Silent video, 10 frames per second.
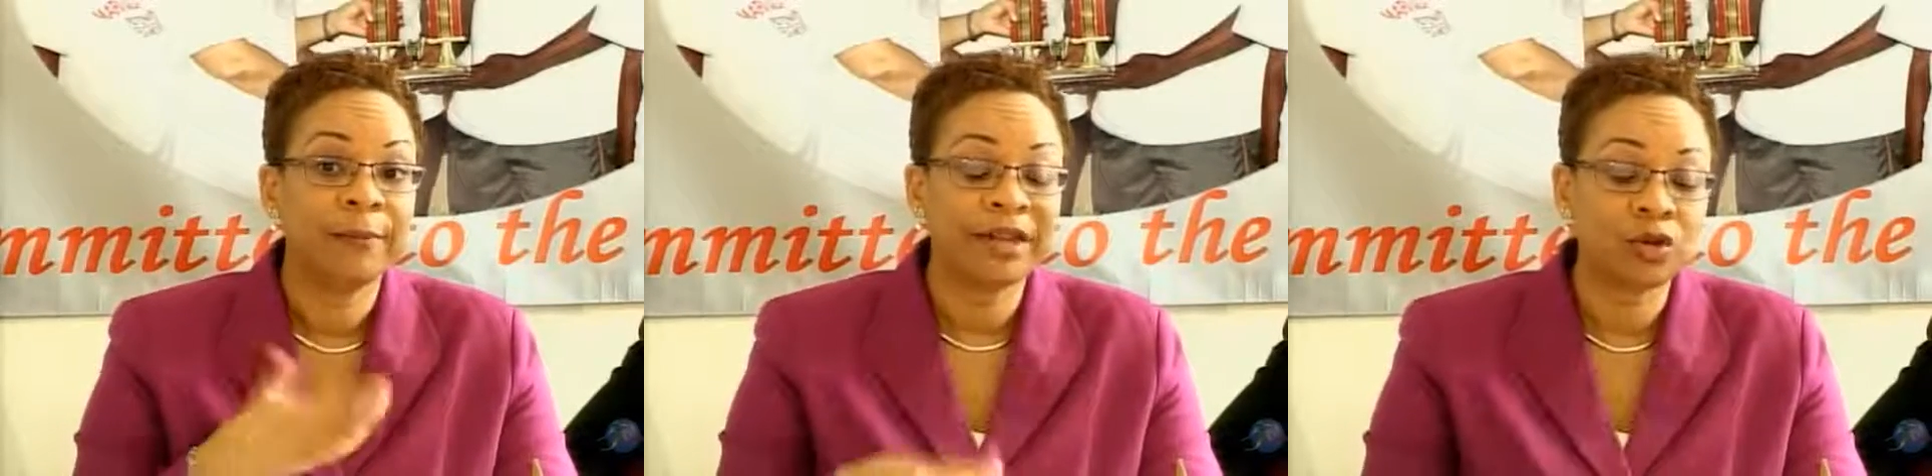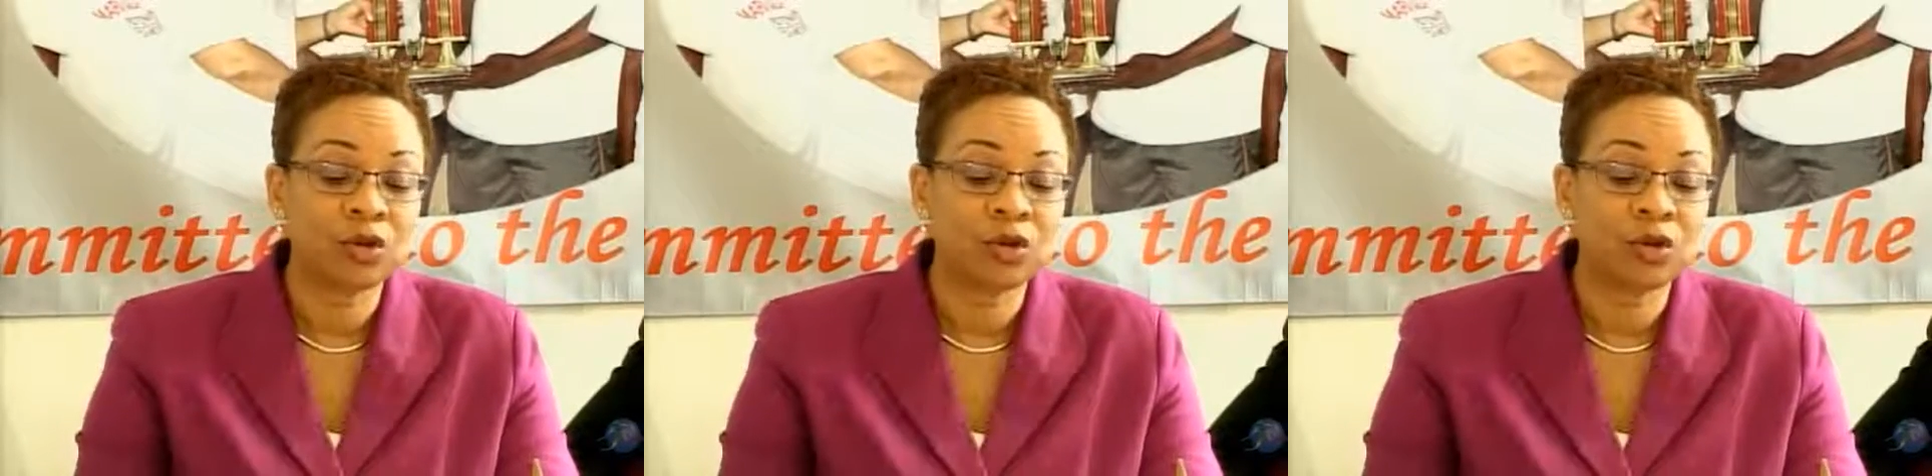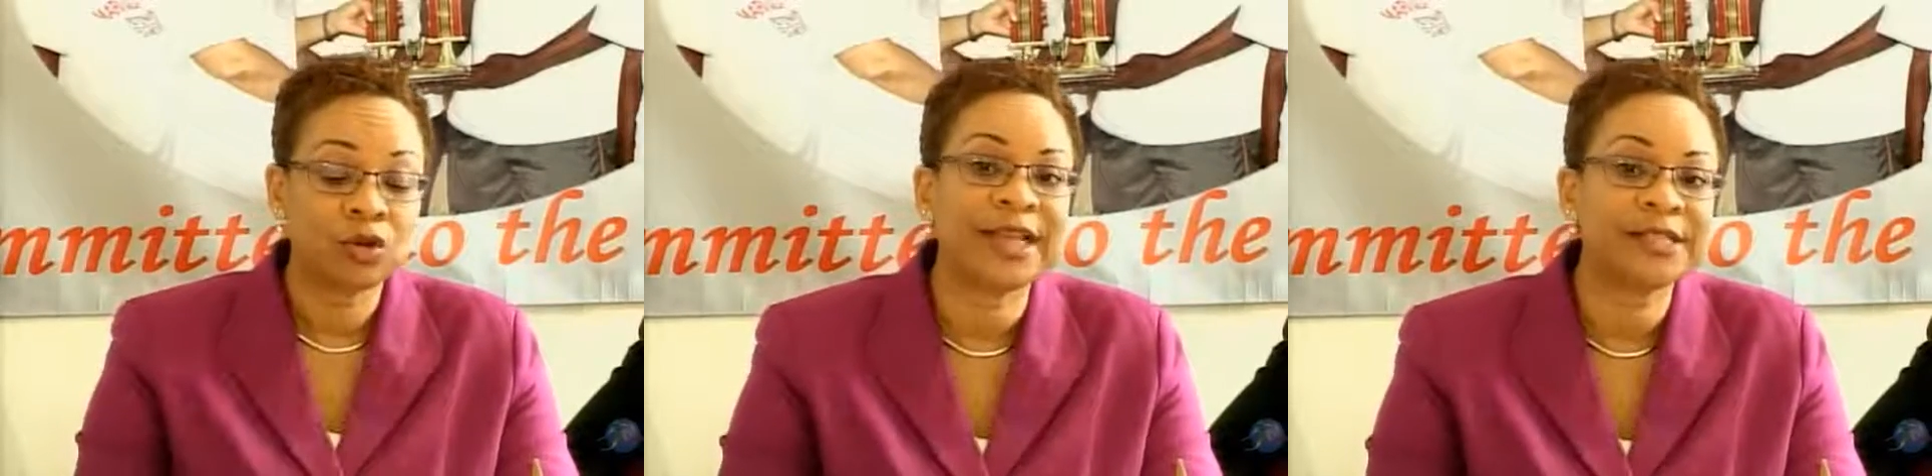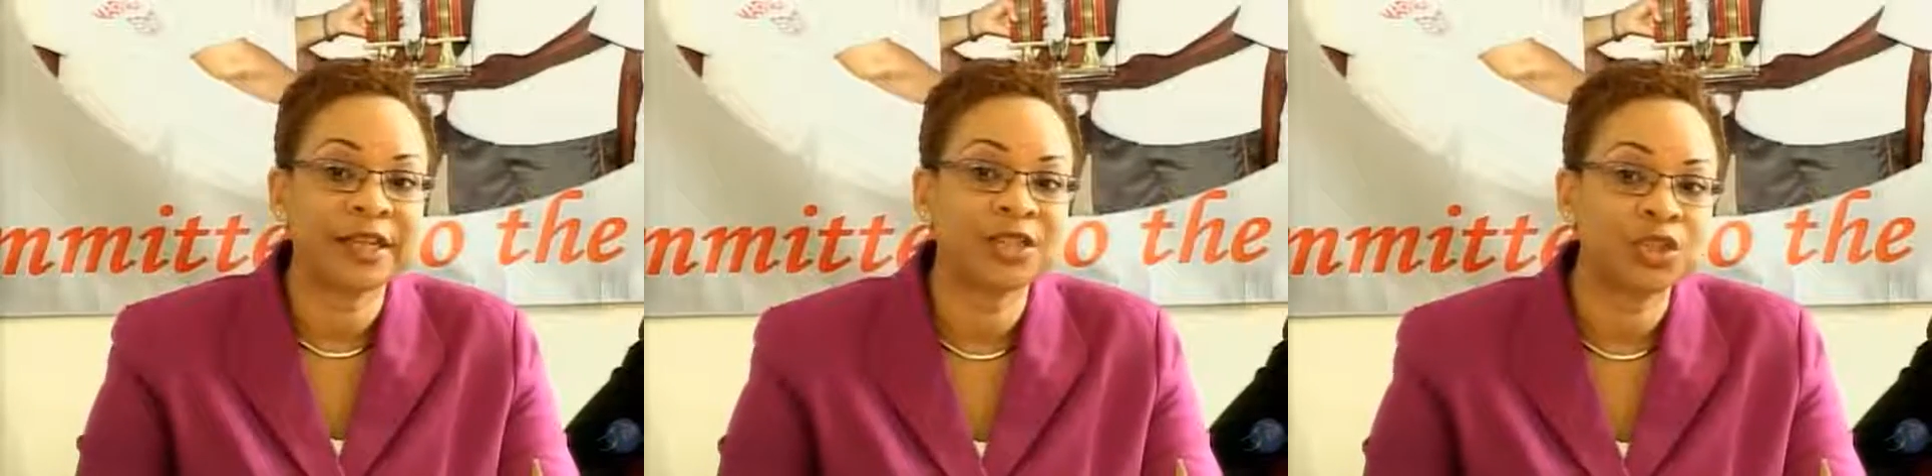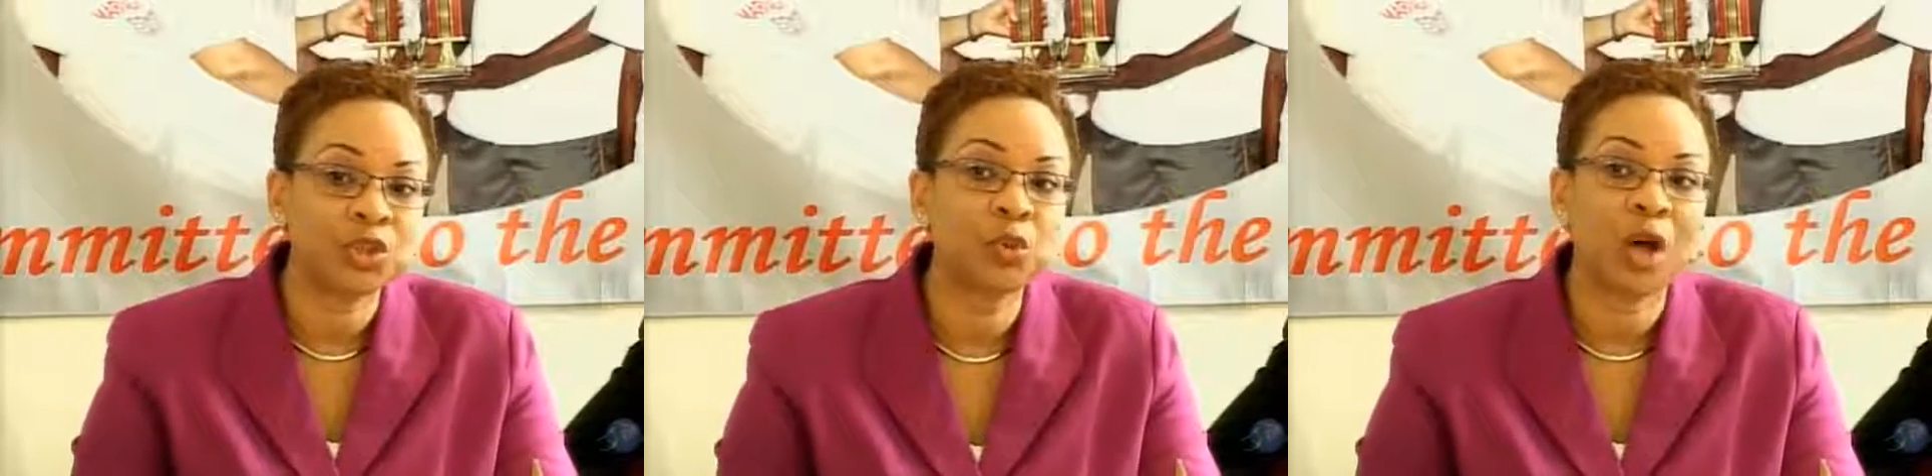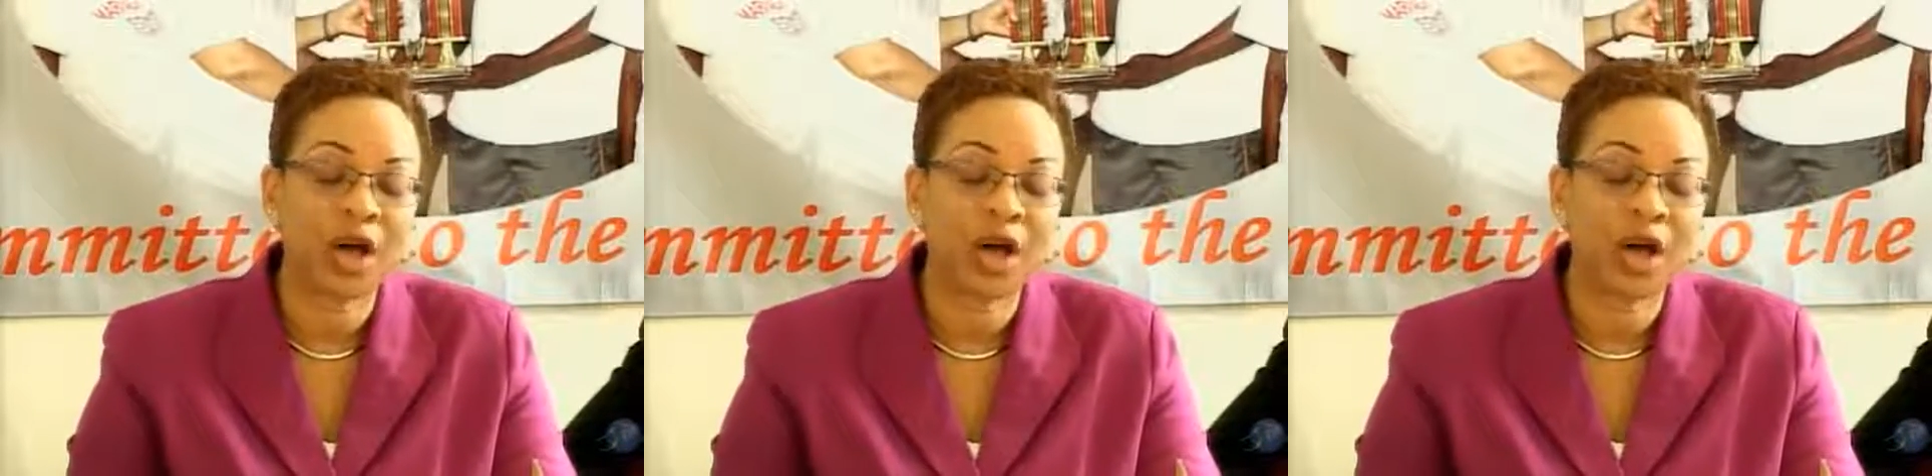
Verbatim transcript: but no less than two